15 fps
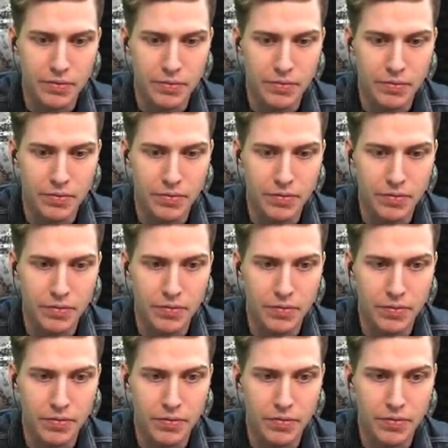
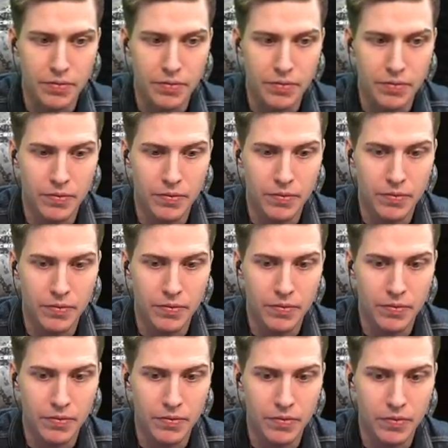
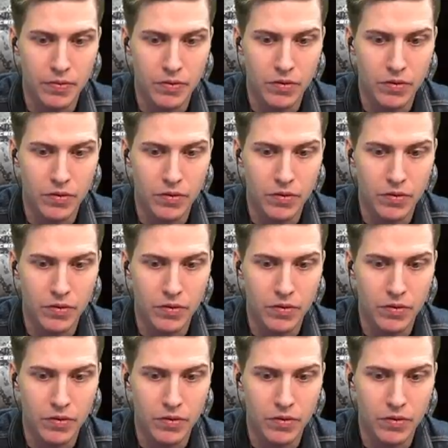(no one is talking)